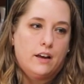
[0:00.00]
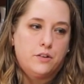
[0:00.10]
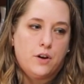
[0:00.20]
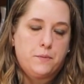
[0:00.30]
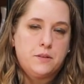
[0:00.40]
uh,
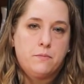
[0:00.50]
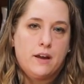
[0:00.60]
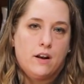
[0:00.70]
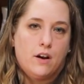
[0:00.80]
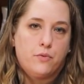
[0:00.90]
dropped some
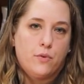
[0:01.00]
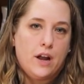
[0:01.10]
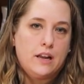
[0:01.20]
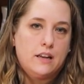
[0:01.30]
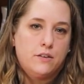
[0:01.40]
men off
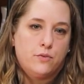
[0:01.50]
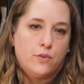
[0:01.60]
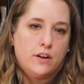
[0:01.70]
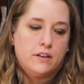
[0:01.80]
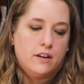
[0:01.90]
right in
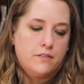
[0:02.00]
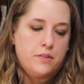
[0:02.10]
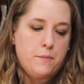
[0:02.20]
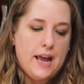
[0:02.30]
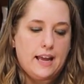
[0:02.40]
front
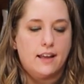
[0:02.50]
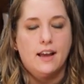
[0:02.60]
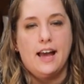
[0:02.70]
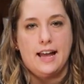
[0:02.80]
of the bank.